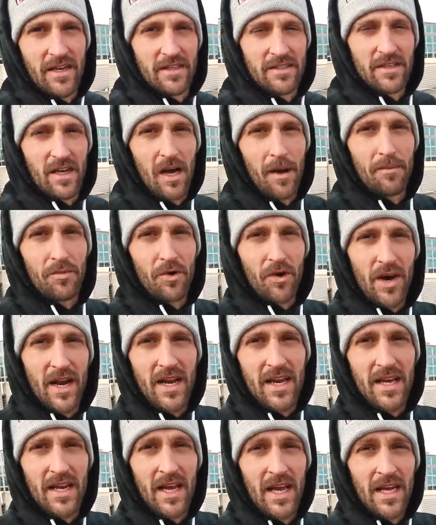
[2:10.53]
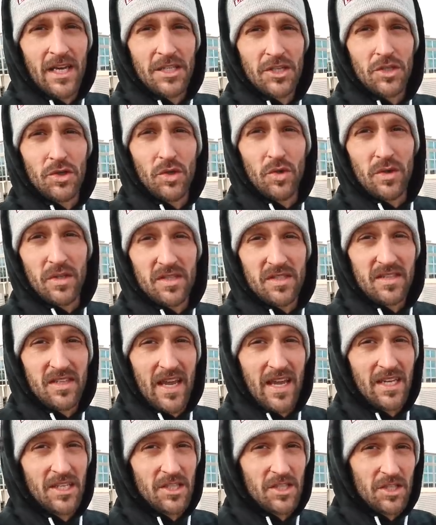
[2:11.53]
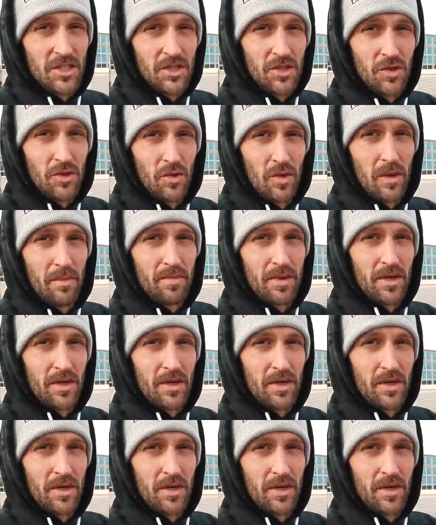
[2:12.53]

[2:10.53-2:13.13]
It is upgraded to stage 2